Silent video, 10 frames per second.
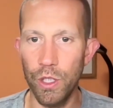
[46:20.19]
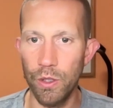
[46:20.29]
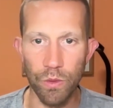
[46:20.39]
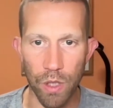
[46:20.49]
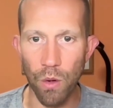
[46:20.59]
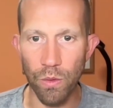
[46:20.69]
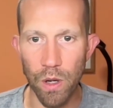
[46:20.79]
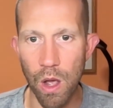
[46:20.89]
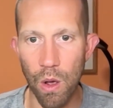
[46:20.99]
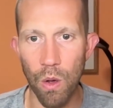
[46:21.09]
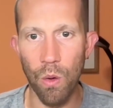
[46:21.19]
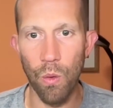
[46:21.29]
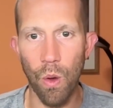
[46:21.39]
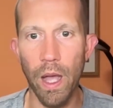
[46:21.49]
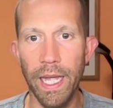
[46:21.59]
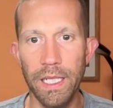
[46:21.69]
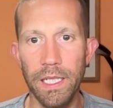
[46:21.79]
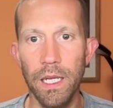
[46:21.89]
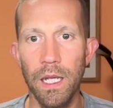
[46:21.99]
You don't know what,